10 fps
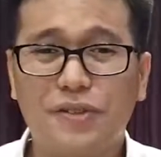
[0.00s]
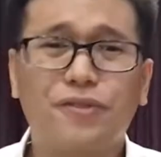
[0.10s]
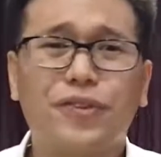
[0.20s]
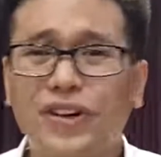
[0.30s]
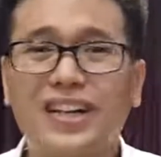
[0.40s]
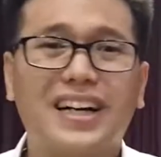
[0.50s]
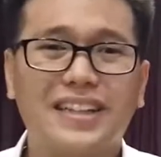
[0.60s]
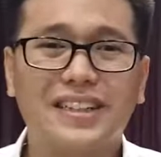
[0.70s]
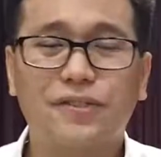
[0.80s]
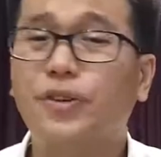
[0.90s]
for
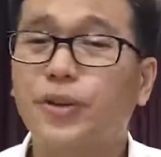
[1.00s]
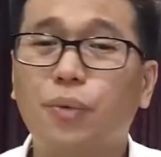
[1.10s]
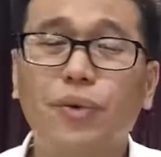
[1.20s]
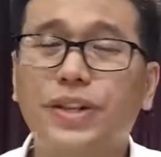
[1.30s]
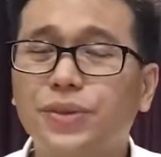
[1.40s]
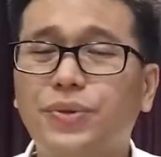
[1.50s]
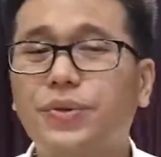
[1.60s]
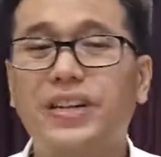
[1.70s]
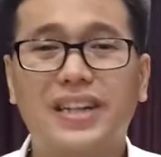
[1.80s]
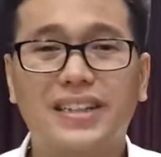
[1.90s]
God, for the one true
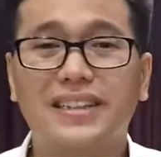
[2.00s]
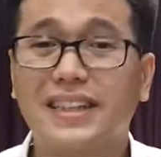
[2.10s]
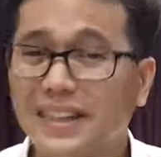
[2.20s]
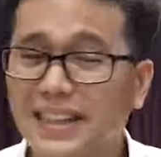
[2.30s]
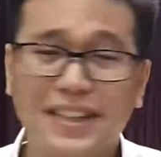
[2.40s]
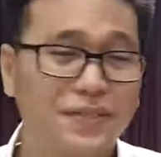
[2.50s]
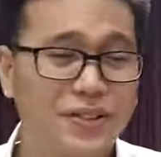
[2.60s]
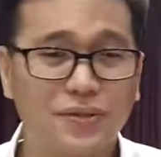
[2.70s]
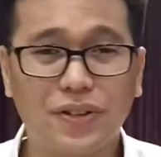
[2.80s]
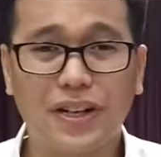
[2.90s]
God, that he lives
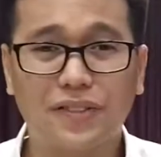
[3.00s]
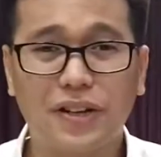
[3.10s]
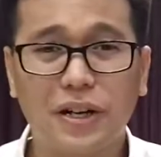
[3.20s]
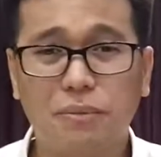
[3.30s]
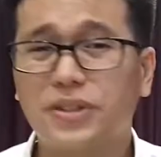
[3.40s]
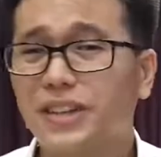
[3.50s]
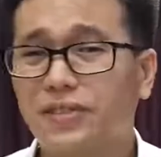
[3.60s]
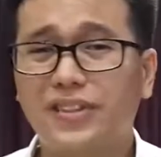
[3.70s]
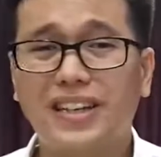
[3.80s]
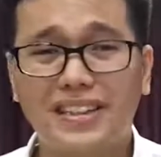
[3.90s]
forever. Because
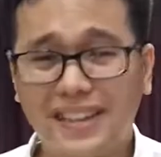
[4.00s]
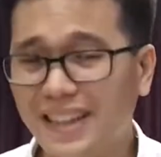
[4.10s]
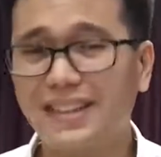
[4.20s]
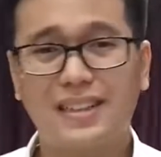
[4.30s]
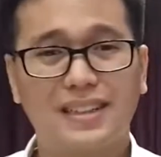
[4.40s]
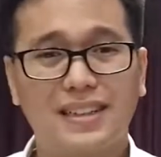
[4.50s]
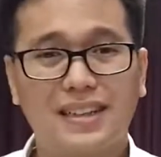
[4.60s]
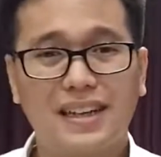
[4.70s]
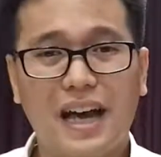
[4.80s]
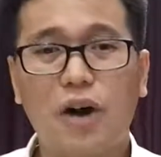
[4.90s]
if not, then
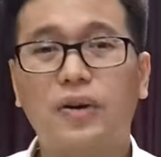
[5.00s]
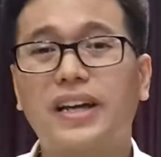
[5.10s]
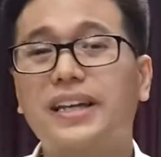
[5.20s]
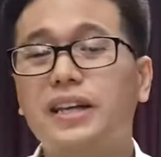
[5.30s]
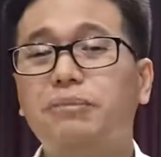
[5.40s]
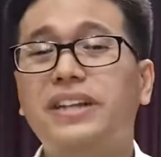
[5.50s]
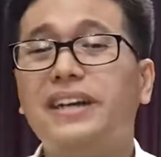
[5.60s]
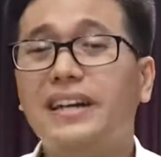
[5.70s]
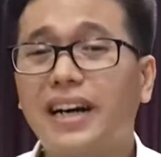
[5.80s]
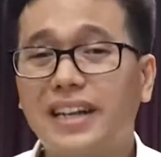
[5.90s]
how can he be
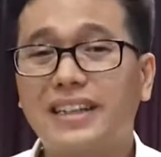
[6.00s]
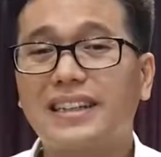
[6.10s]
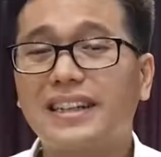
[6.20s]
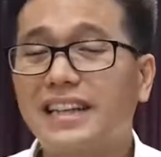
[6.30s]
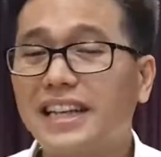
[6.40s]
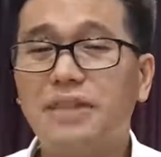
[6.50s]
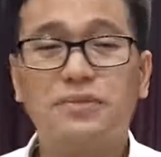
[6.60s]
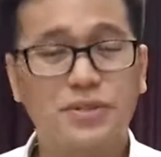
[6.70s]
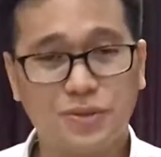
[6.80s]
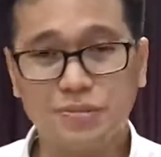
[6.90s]
the God that he
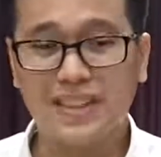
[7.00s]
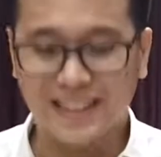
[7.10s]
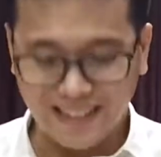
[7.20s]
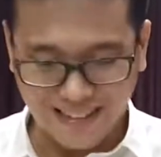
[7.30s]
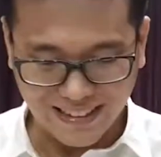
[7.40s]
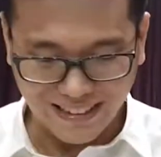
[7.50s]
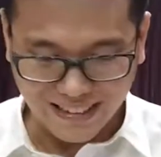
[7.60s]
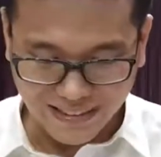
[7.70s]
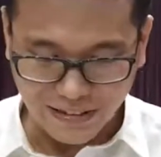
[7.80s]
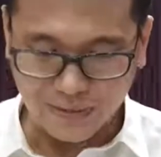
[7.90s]
claims to be?
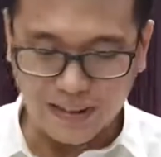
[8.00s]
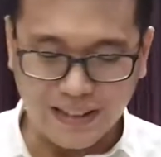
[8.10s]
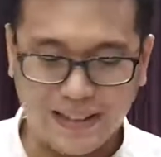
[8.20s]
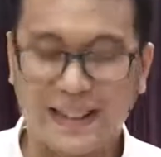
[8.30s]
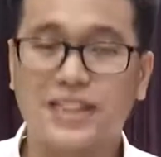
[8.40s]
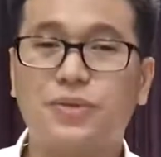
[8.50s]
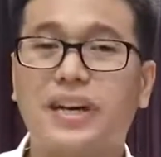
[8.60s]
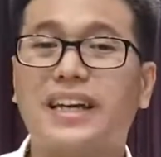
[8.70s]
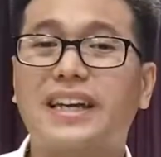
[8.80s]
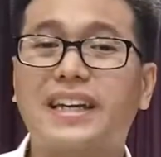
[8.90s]
So that's
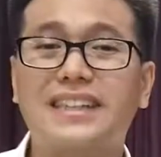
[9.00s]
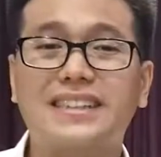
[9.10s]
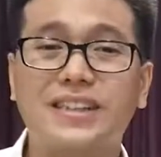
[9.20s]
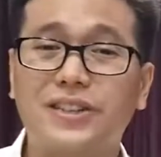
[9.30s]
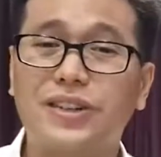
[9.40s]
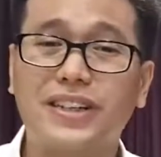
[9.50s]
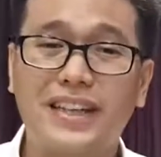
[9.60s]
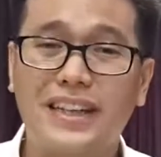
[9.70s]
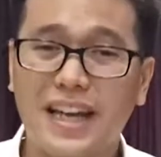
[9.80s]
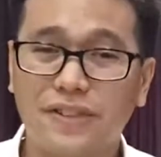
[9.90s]
why his
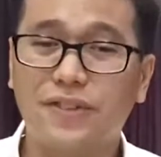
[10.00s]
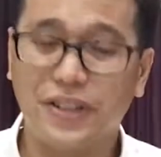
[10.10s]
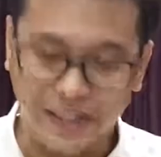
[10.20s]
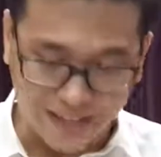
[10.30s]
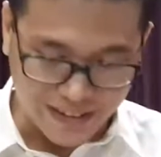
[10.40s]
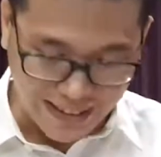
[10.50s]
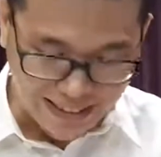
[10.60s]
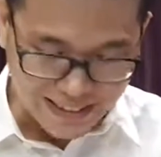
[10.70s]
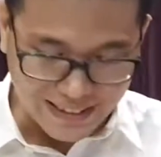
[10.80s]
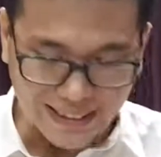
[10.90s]
eternal life or
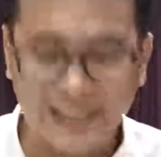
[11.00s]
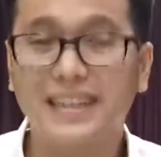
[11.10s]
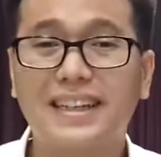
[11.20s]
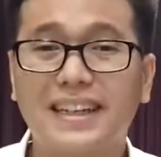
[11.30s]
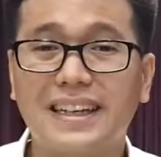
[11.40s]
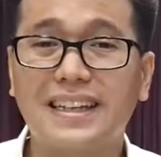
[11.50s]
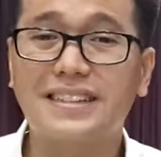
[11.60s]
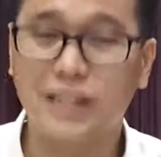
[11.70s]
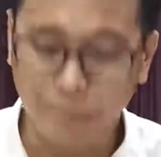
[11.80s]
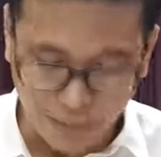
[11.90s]
eternality
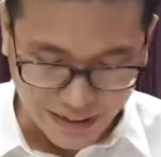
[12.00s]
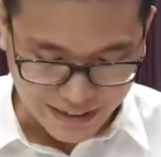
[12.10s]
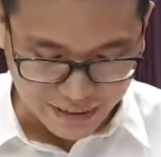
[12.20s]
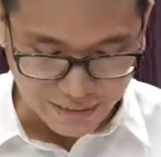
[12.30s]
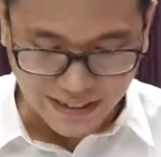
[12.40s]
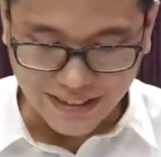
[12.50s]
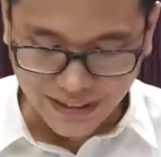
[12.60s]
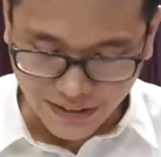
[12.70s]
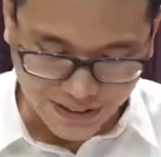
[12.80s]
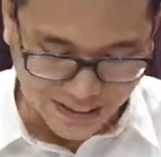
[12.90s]
is upright, his
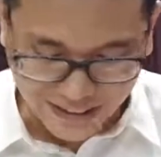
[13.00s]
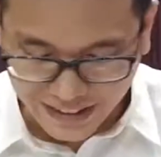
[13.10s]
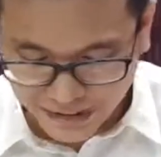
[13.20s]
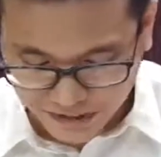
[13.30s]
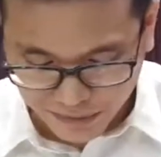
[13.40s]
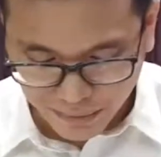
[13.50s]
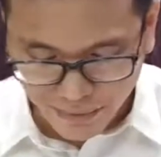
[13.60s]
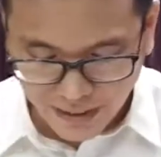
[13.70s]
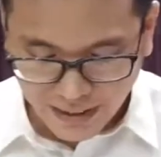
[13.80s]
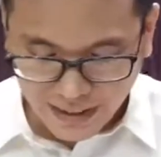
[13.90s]
eternal nature.
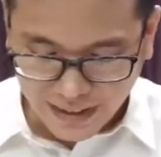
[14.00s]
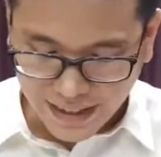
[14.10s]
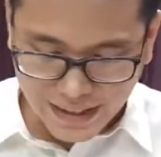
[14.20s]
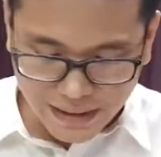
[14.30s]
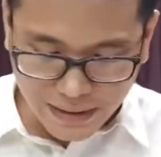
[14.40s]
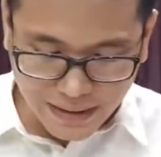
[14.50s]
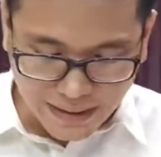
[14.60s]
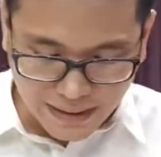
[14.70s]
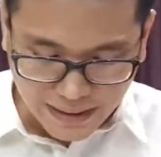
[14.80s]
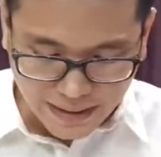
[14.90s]
And
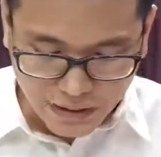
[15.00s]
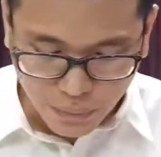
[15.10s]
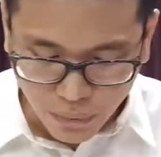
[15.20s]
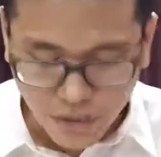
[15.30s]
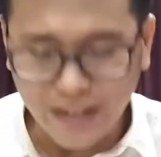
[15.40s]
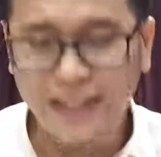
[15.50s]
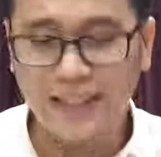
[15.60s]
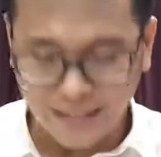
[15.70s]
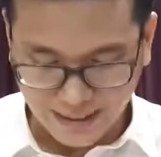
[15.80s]
it is worthy.